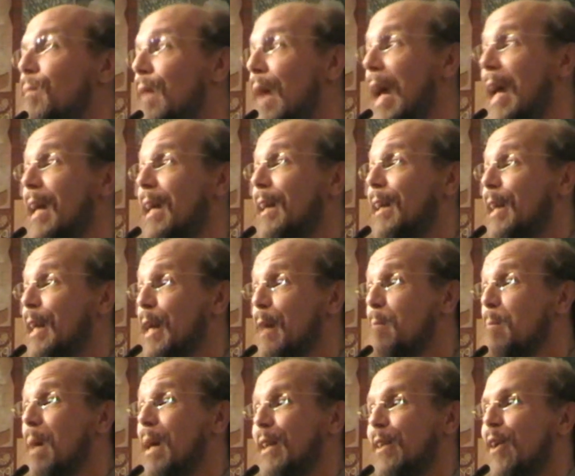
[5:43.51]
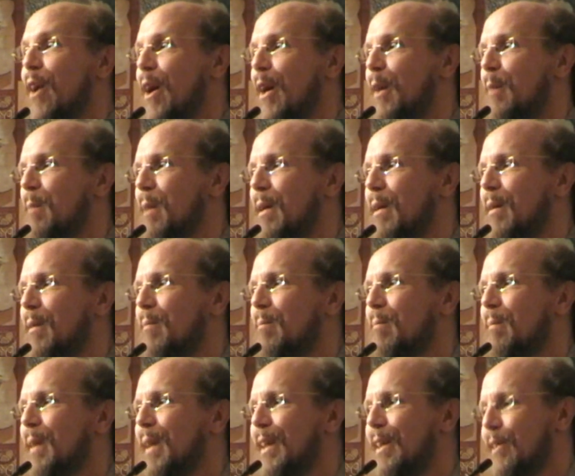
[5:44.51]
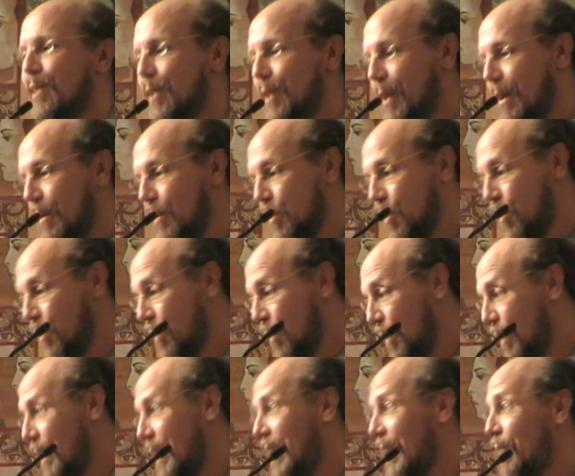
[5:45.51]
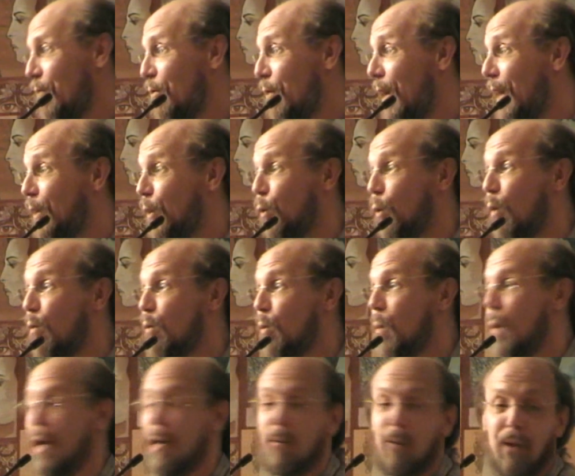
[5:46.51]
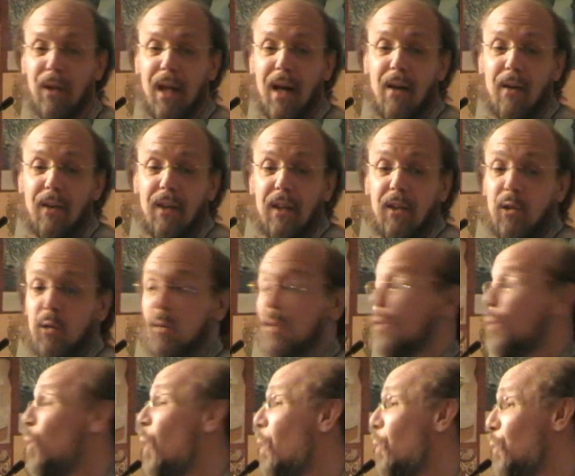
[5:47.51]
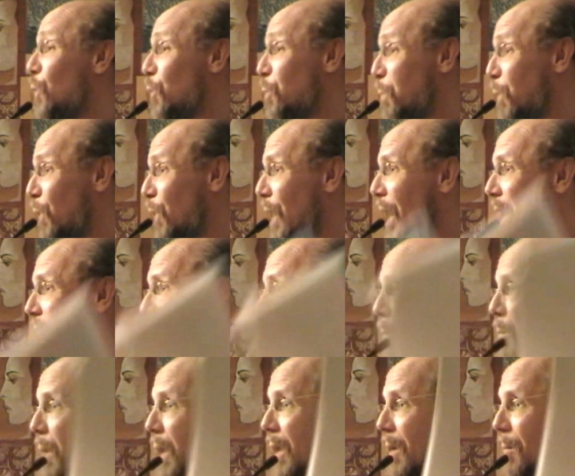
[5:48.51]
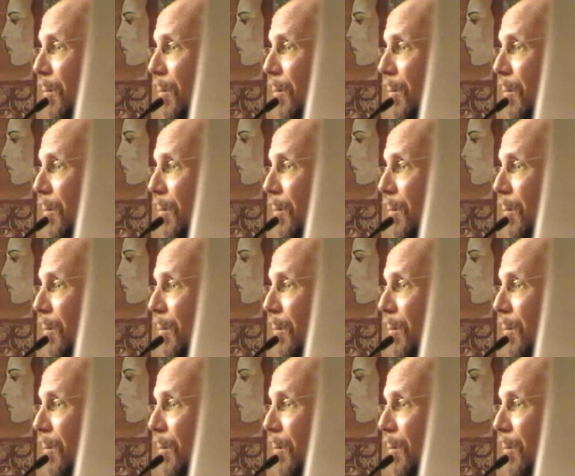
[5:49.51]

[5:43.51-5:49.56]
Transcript: take, keep my document because he understood that if I drove away with that, this was what was protecting me.